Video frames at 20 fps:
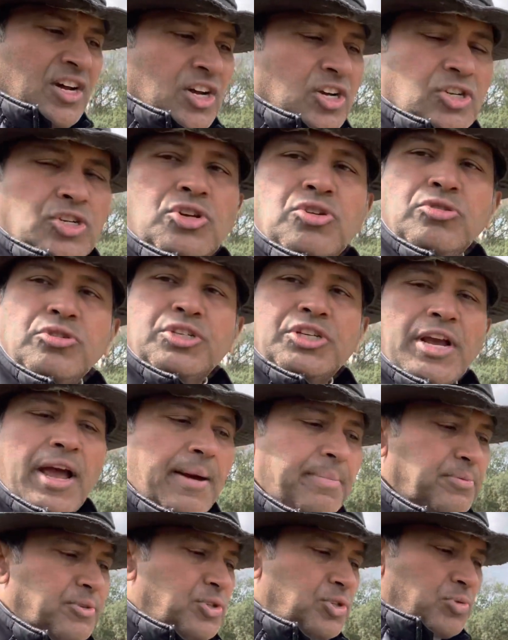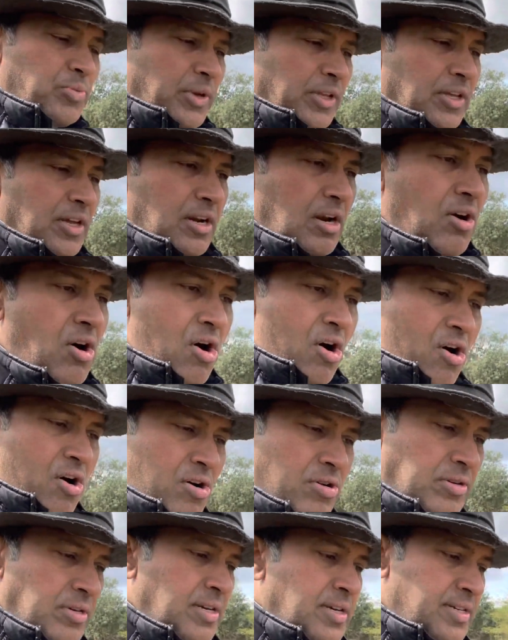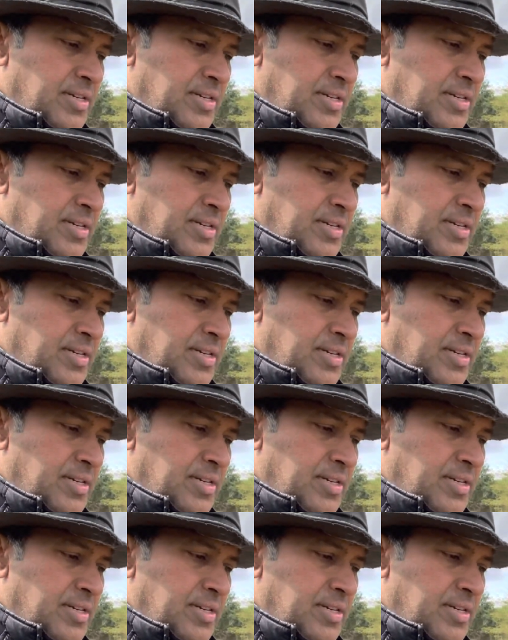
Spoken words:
two chaps with a long